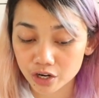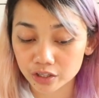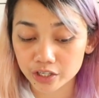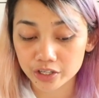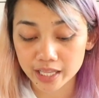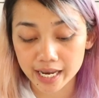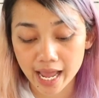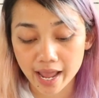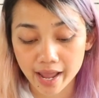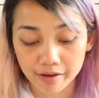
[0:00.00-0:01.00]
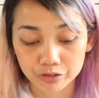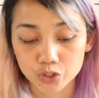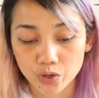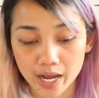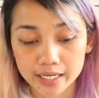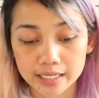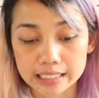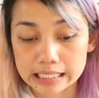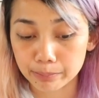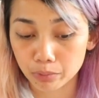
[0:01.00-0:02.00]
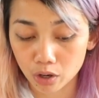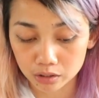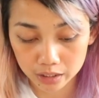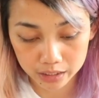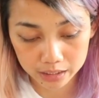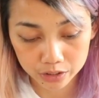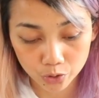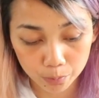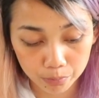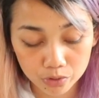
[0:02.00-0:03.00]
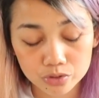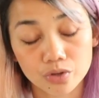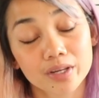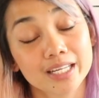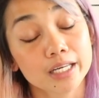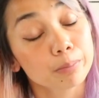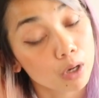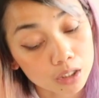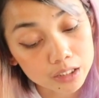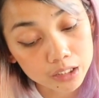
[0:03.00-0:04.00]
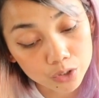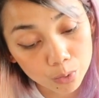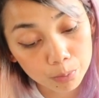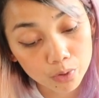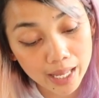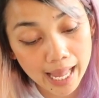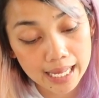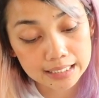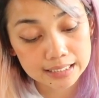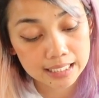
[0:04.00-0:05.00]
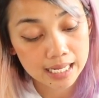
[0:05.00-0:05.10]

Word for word: earlier that I have tried a Neapolitan notebook. So a Neapolitan notebook has